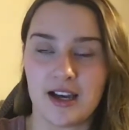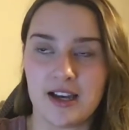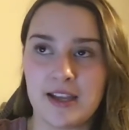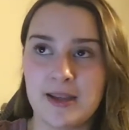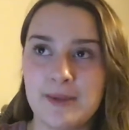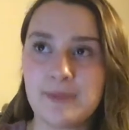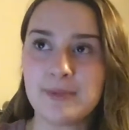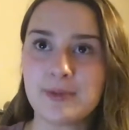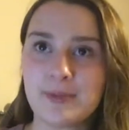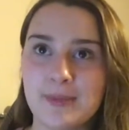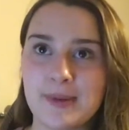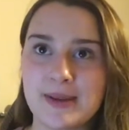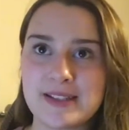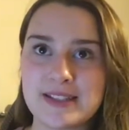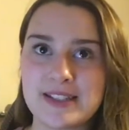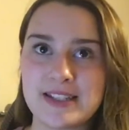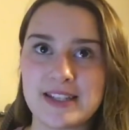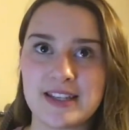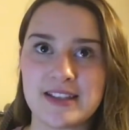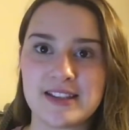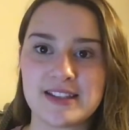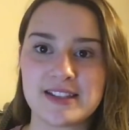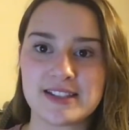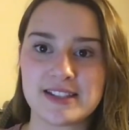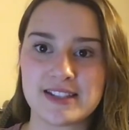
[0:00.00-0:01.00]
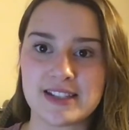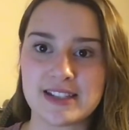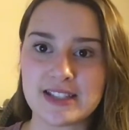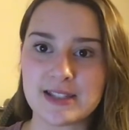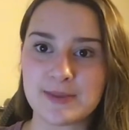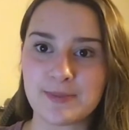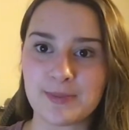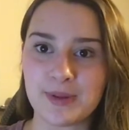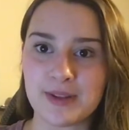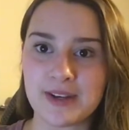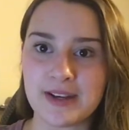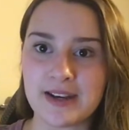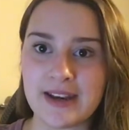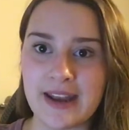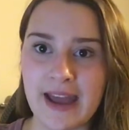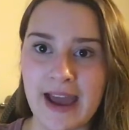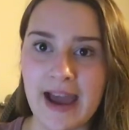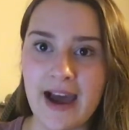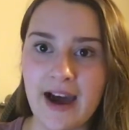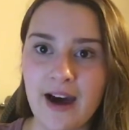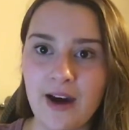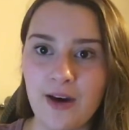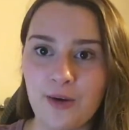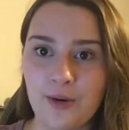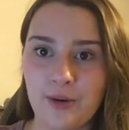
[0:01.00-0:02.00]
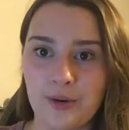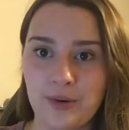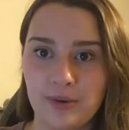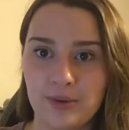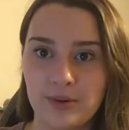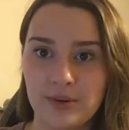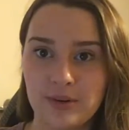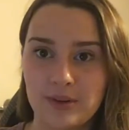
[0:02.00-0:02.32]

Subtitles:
implementing this discipline now.